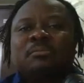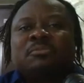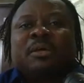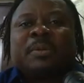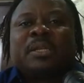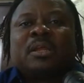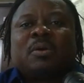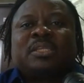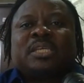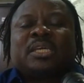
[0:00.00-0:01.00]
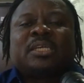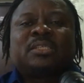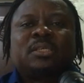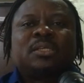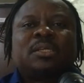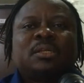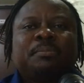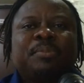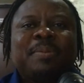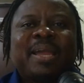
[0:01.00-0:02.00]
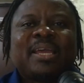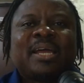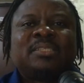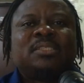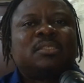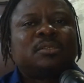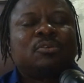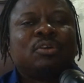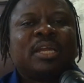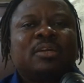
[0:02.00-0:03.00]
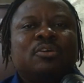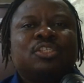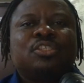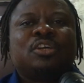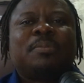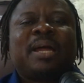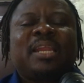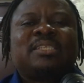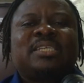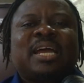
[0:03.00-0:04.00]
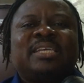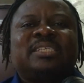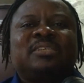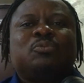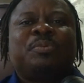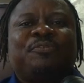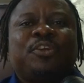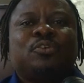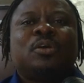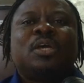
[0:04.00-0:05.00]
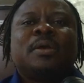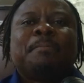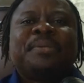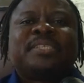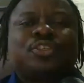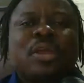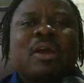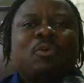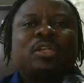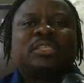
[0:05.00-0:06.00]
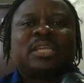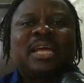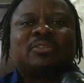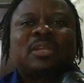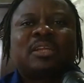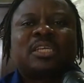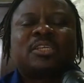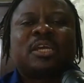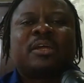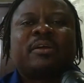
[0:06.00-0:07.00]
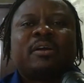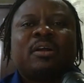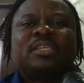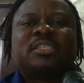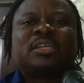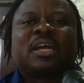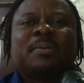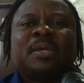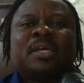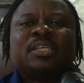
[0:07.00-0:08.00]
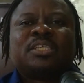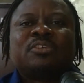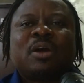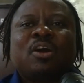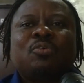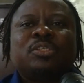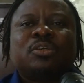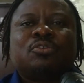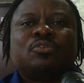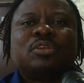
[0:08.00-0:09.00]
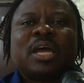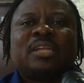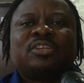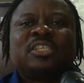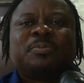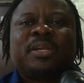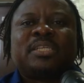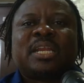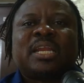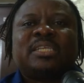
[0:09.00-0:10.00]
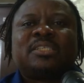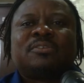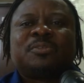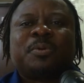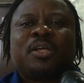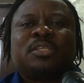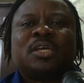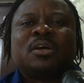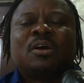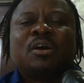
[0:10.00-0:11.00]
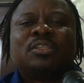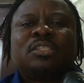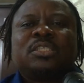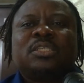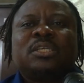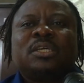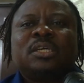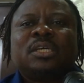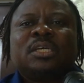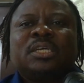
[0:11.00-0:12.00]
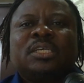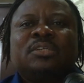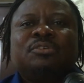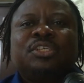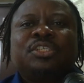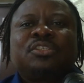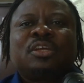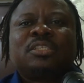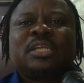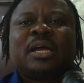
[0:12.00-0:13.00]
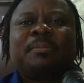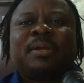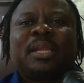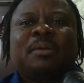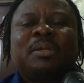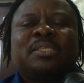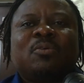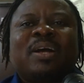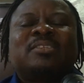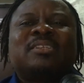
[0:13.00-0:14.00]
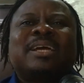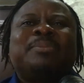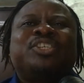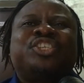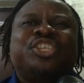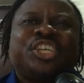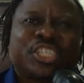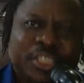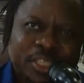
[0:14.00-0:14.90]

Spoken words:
Everybody don't want to take it? Be my guest. Go get a coaching job and let's see how easy it will be for you. Mr. Sugar One is the last one I'll take here on Instagram. He said you are always a good and transparent analyst of sports until he reached Tottenham. Tottenham is shit.